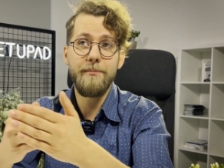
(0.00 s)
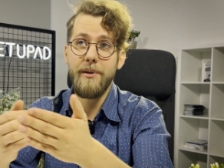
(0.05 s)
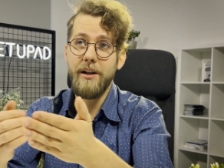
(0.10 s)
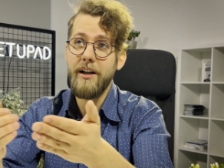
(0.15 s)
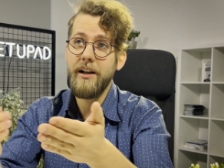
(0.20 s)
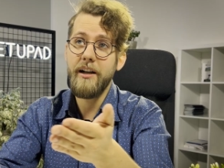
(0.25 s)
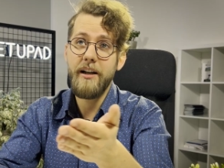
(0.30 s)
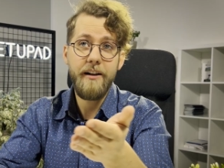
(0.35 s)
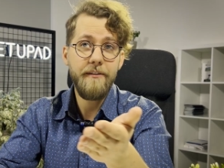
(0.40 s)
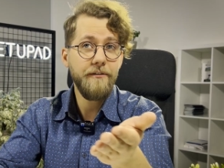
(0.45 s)

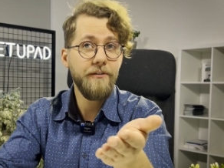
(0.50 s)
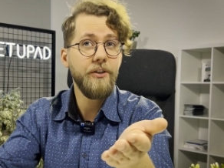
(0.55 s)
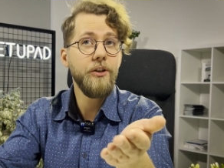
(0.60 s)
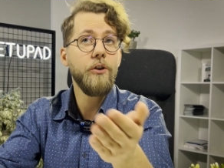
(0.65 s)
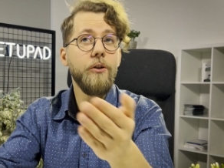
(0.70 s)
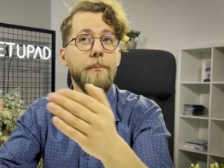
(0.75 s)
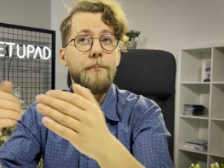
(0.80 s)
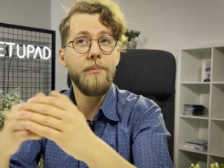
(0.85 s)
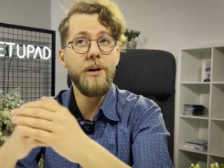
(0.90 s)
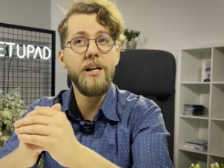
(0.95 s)
but if
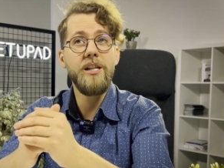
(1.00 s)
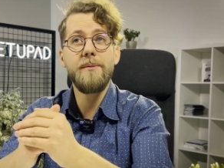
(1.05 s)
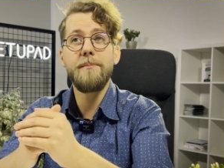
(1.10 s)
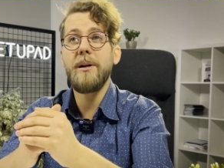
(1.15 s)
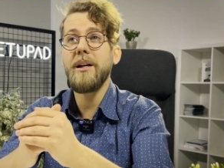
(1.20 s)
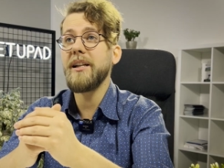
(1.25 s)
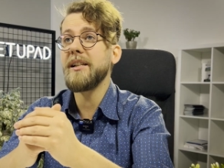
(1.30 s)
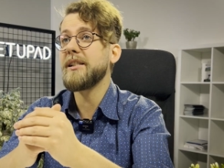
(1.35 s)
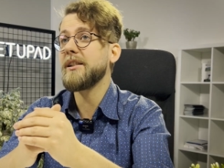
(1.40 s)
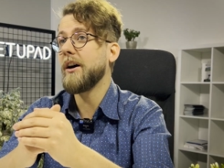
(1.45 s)
your price
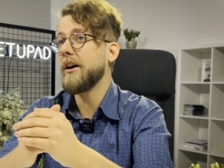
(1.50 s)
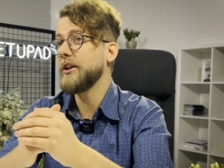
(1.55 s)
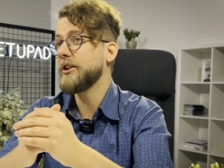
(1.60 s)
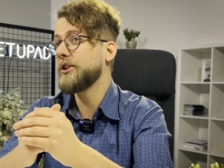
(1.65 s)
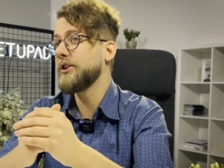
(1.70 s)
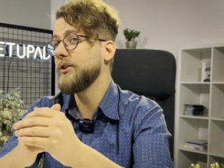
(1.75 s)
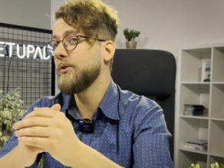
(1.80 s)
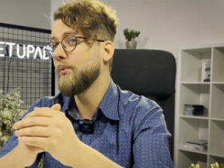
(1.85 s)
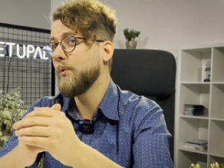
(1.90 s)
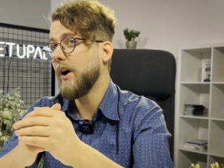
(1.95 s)
buckets are
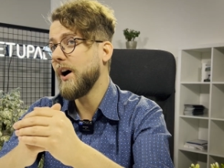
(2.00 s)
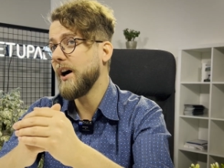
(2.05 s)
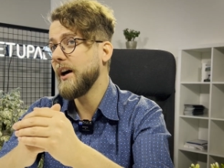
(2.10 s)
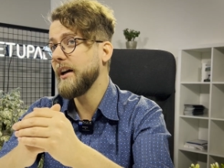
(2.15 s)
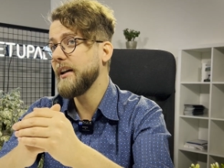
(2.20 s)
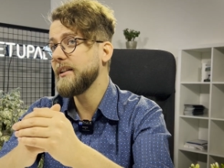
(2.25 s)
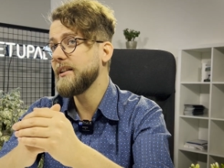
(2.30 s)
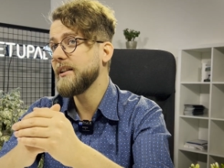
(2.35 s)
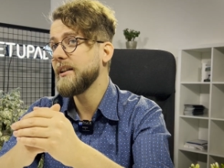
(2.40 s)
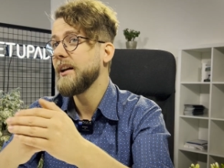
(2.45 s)
too
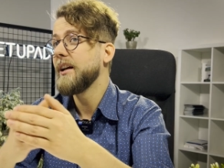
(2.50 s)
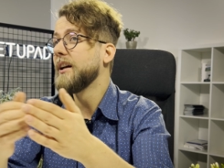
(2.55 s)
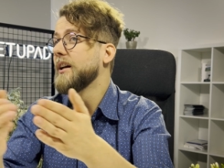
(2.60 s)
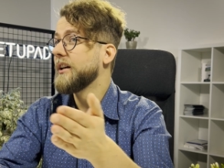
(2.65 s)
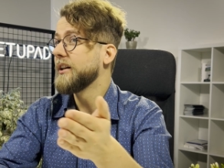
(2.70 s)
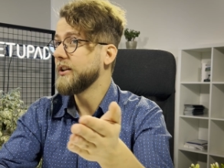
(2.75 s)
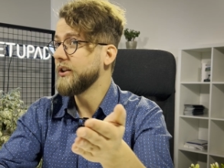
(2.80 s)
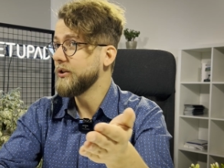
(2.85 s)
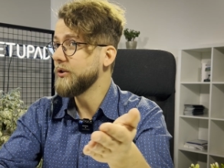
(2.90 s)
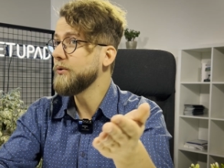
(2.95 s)
wide,
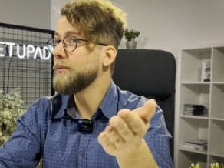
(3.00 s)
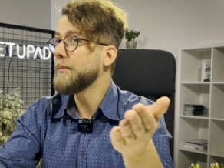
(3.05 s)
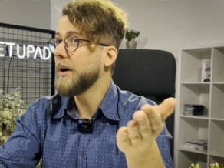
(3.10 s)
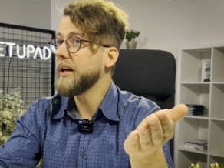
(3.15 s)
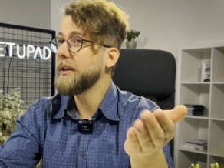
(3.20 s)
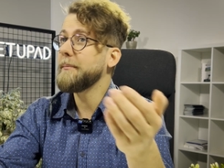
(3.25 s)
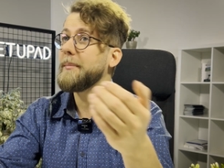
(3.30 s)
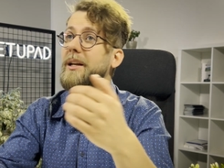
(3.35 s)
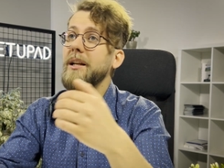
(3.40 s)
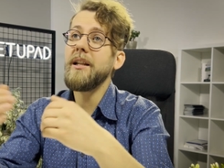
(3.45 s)
you
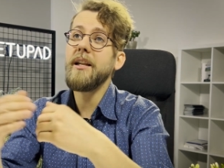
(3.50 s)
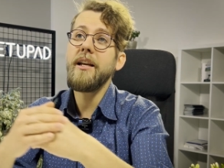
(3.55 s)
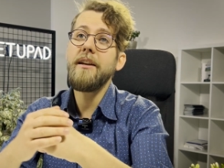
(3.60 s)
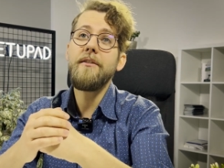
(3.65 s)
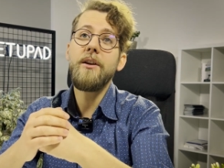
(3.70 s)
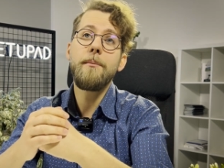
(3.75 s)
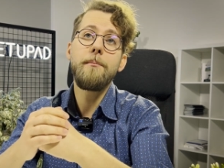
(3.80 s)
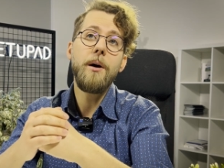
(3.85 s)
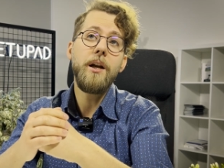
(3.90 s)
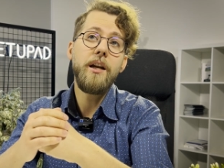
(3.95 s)
might be
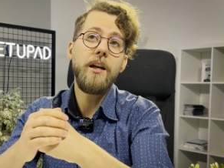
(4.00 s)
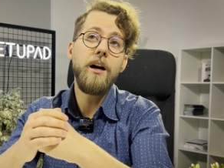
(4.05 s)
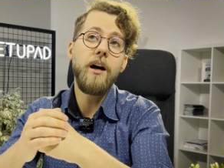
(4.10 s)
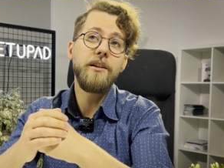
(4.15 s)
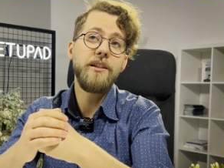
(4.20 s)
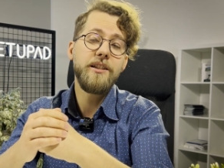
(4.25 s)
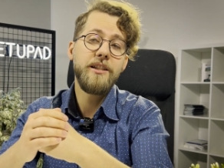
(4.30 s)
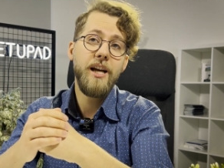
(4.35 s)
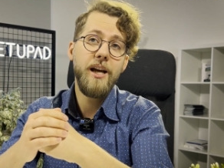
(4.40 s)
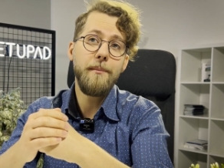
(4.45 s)
leaving money on
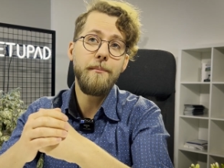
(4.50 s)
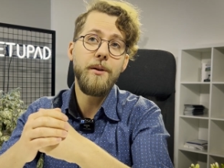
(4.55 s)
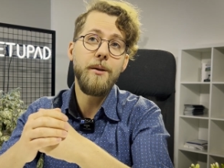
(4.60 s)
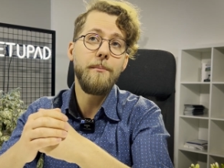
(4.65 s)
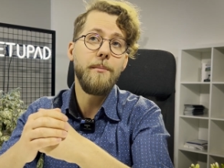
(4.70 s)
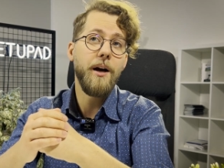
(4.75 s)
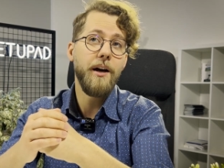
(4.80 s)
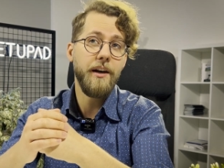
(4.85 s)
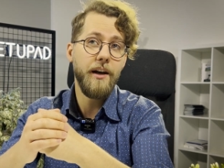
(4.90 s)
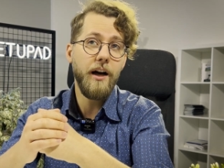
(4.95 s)
the table
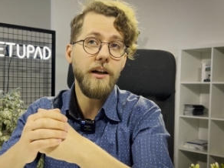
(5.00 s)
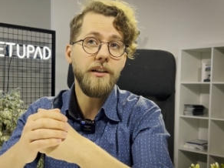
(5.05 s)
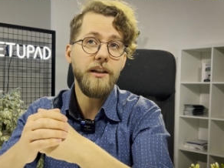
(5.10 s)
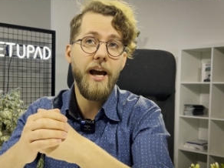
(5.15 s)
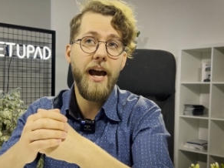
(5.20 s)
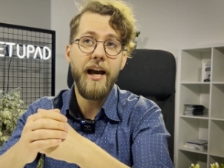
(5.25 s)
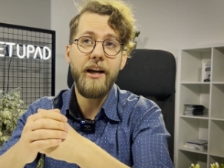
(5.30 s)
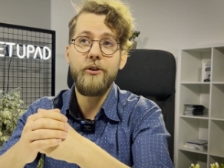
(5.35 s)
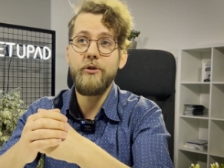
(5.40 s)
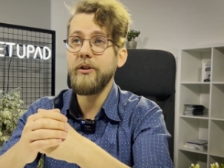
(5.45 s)
by not
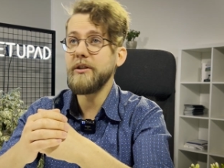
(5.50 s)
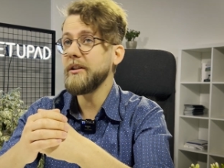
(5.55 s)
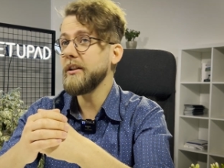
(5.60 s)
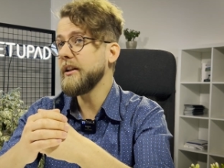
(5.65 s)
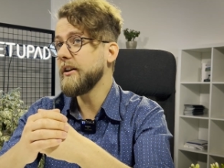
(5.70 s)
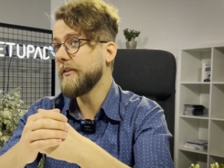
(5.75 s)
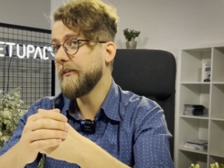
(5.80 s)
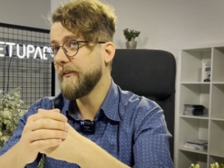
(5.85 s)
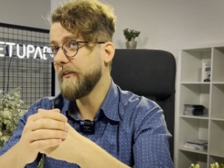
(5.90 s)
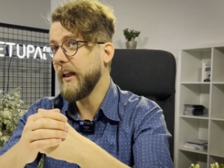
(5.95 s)
accurately
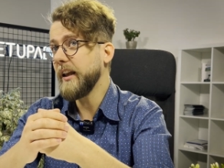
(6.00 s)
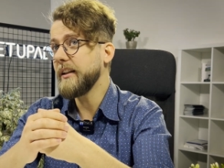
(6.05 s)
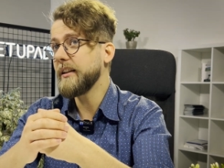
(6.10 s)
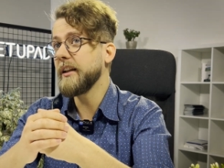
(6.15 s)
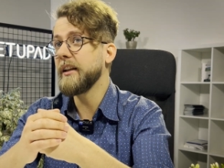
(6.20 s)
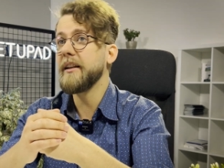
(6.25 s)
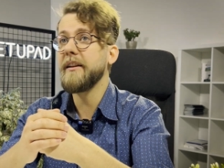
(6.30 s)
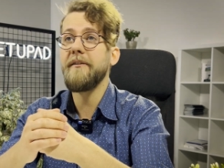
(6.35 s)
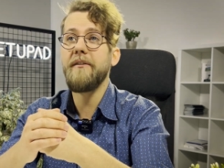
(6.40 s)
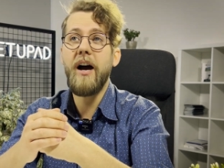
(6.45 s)

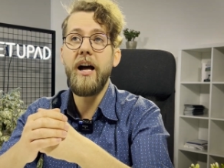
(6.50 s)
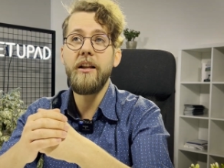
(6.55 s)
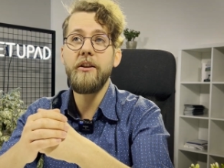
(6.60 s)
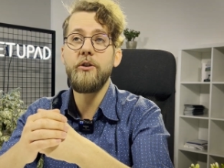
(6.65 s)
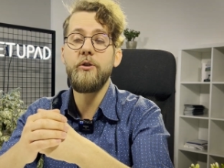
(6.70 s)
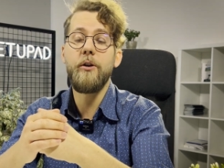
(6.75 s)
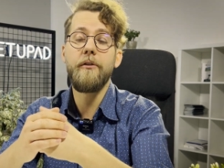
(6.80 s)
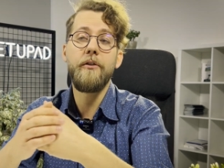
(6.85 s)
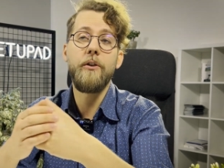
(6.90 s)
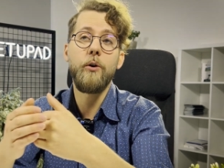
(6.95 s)
reflecting the
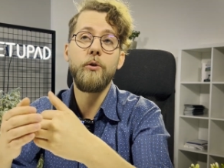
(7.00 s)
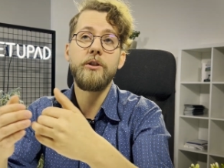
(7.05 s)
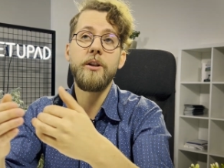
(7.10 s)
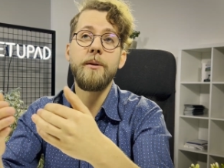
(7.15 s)
value of those